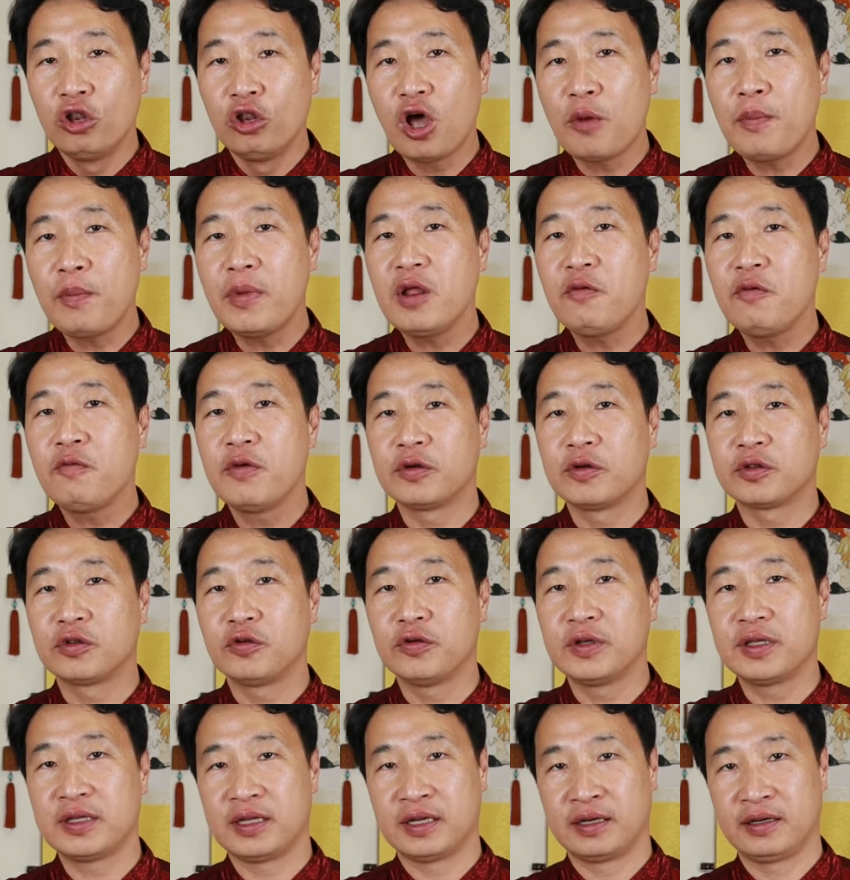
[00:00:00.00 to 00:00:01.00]
Normally we'll
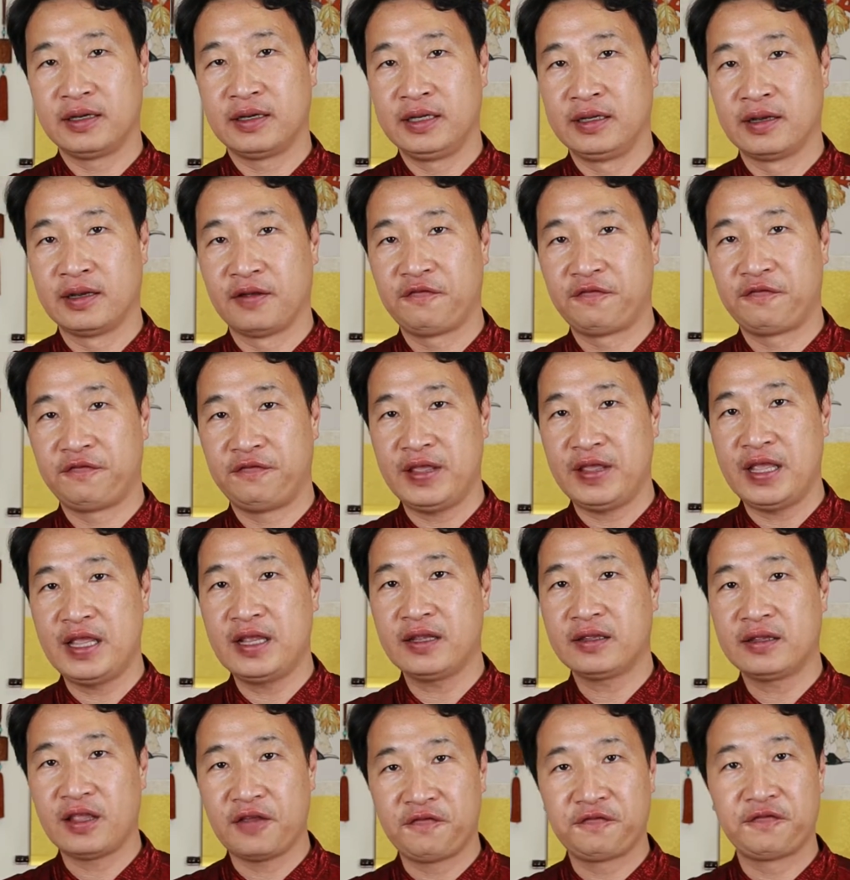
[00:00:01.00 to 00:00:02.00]
do it in a
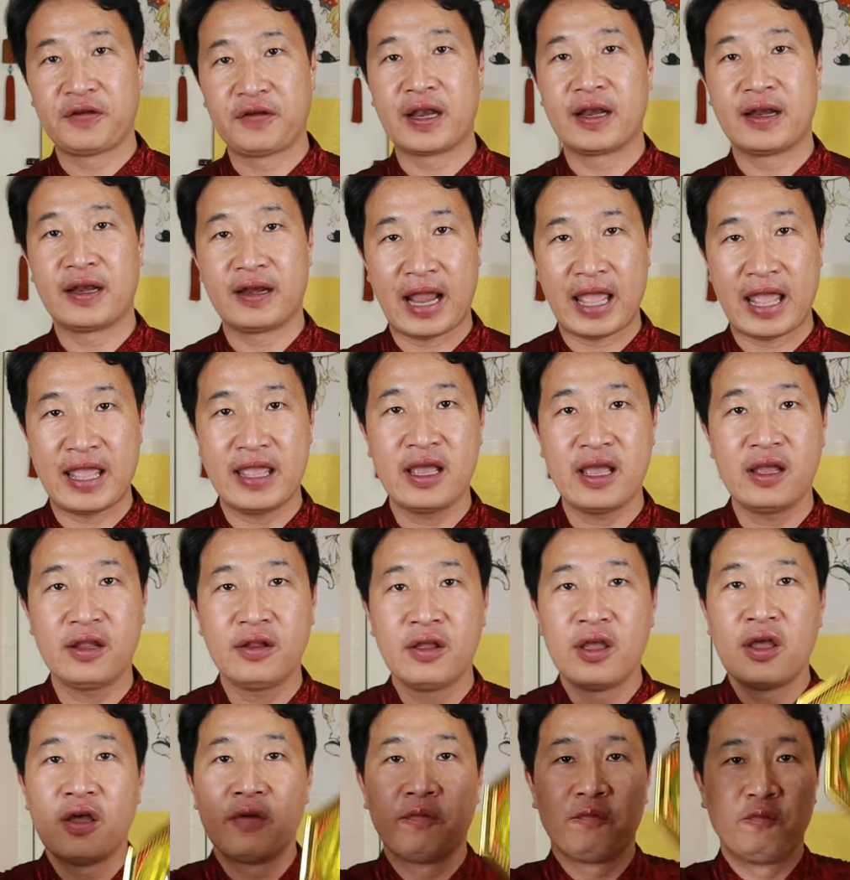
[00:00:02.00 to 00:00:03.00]
3 different layers,
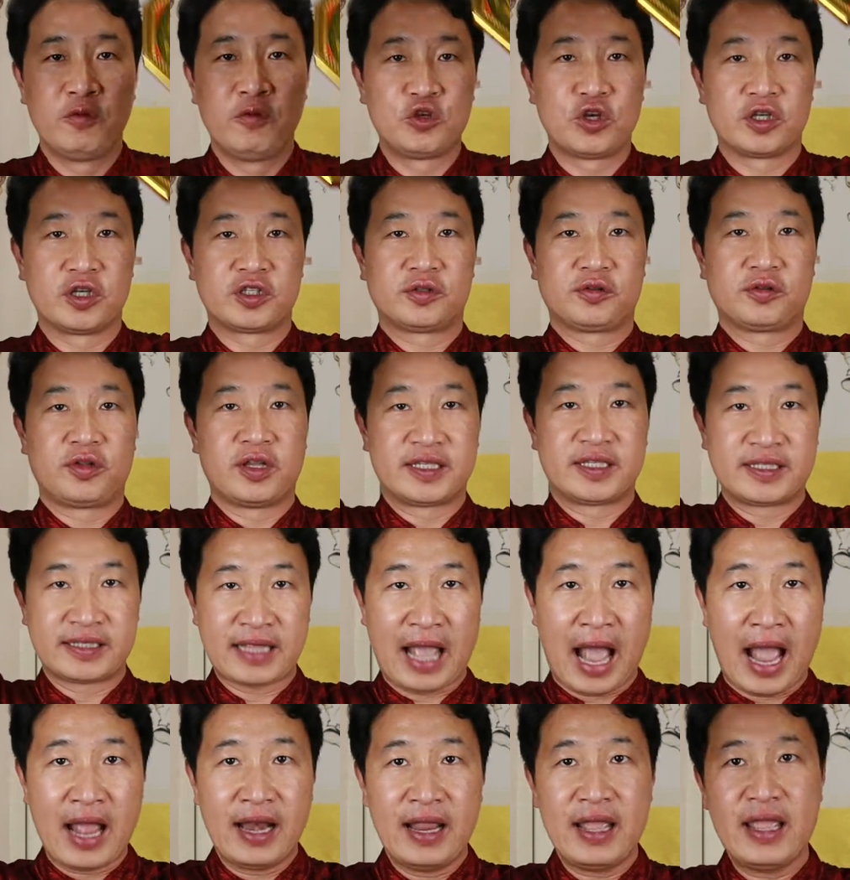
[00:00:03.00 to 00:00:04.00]
which is the
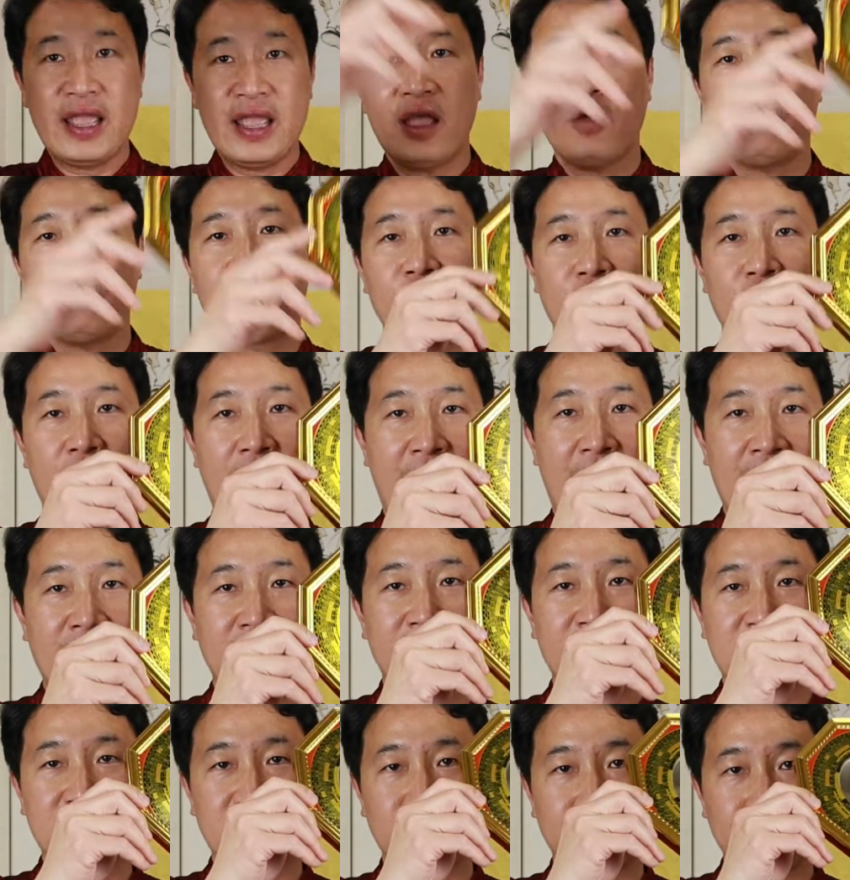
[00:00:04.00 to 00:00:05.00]
sky layer, we'll hang
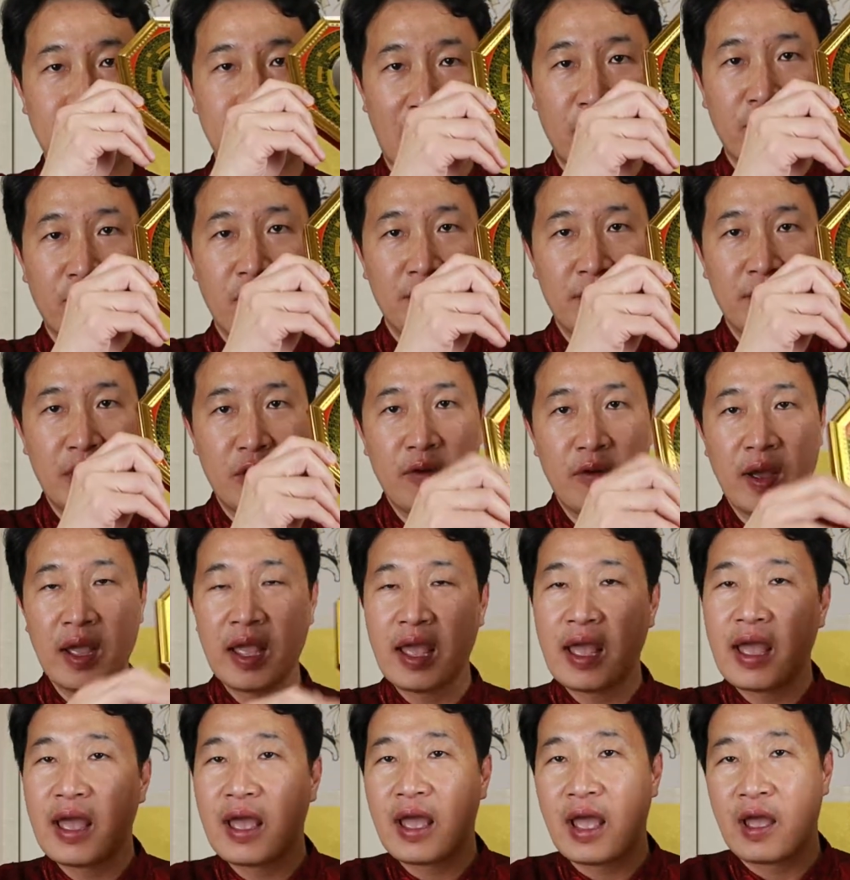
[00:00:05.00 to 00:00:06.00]
this Bagua mirror,
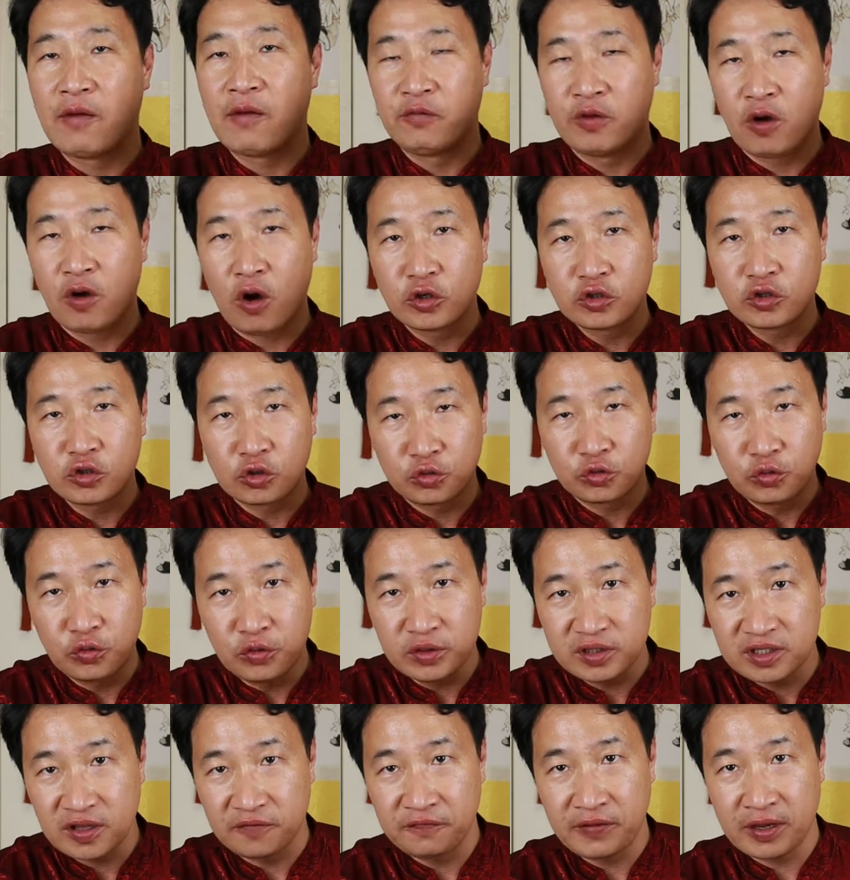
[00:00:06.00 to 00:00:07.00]
and we'll also
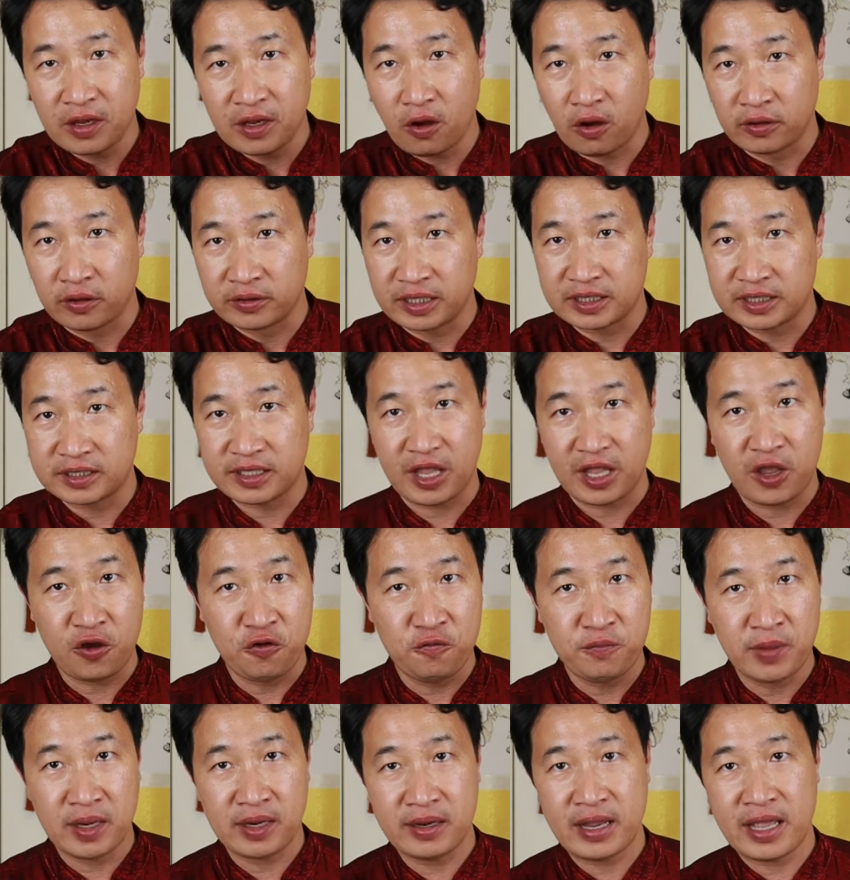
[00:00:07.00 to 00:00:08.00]
do something on this
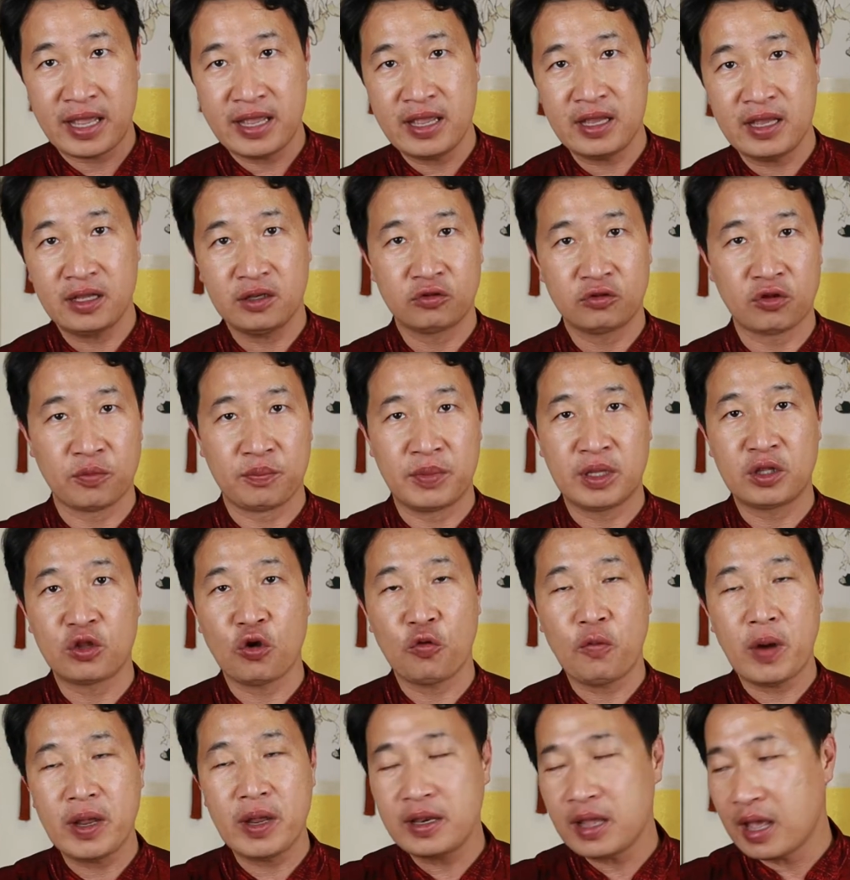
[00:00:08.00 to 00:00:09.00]
human layer, the
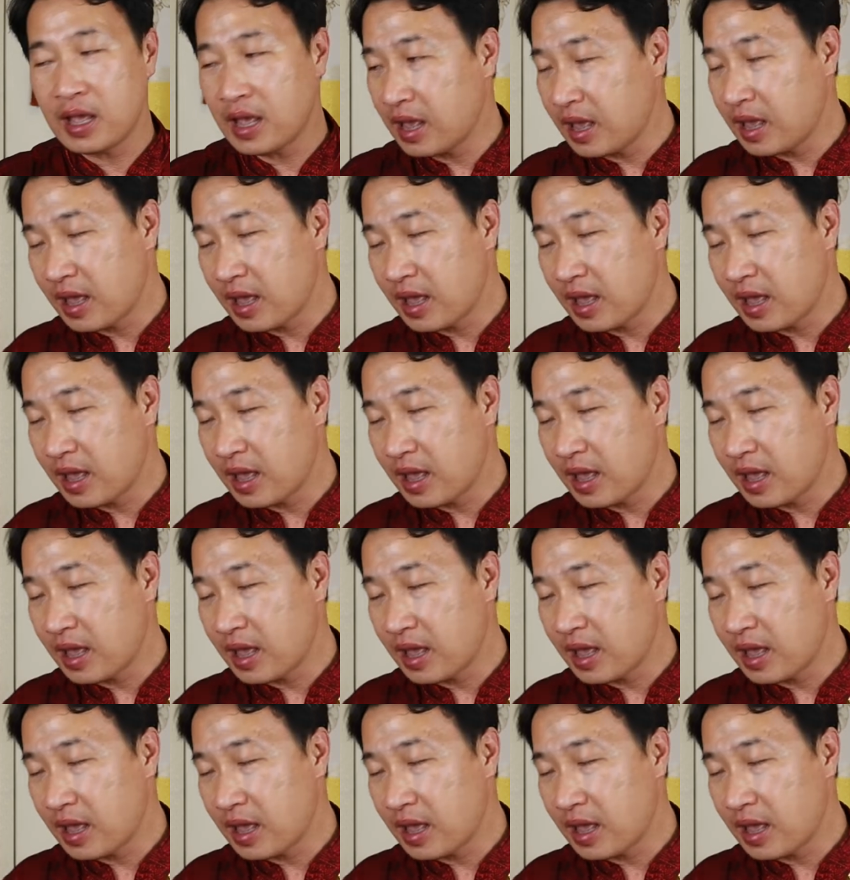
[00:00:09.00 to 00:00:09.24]
middle one,